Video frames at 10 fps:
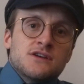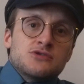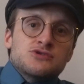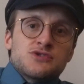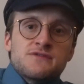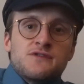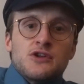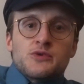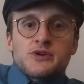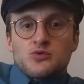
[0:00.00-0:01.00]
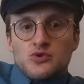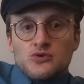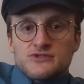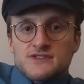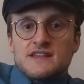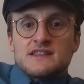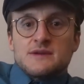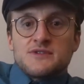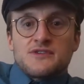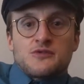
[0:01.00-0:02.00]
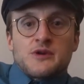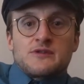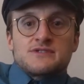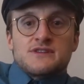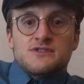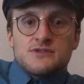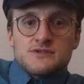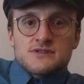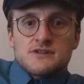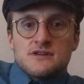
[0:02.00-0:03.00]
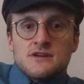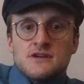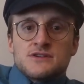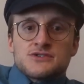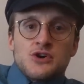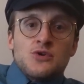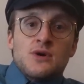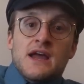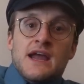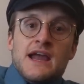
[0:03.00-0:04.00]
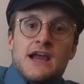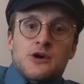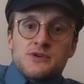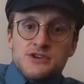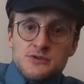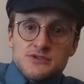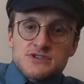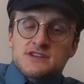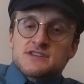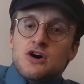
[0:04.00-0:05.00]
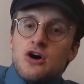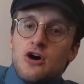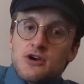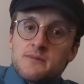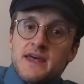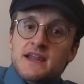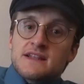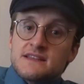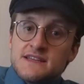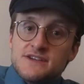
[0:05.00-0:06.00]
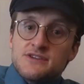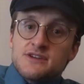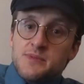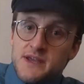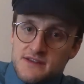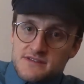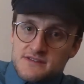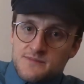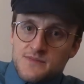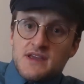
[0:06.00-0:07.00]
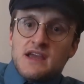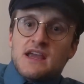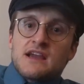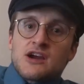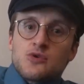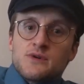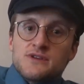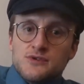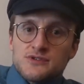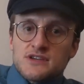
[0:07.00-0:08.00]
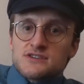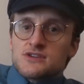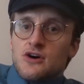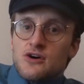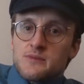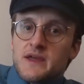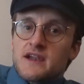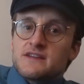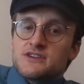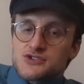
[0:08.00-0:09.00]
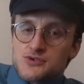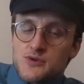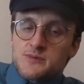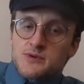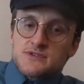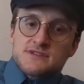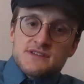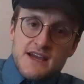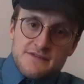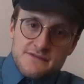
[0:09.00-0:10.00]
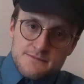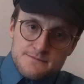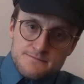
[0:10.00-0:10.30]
usually following rules that limit the frequency of use. So, heroin use doesn't automatically lead to dependence, and heroin use doesn't automatically destroy a person's life.